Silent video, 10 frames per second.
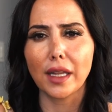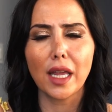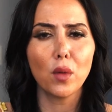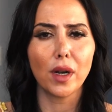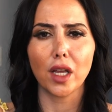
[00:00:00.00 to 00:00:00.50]

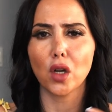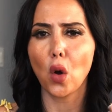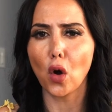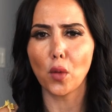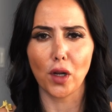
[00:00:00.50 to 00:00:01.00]
they want to
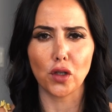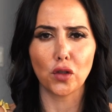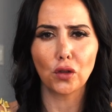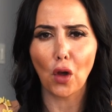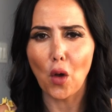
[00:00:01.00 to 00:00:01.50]
incorporate
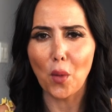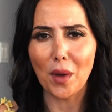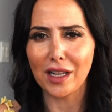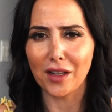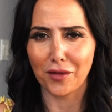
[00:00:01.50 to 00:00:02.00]
so
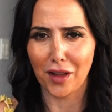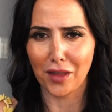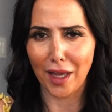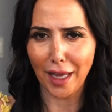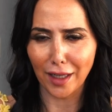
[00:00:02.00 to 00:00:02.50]
many
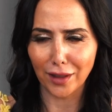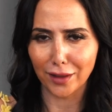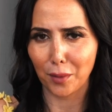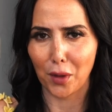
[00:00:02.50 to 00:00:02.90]
different things.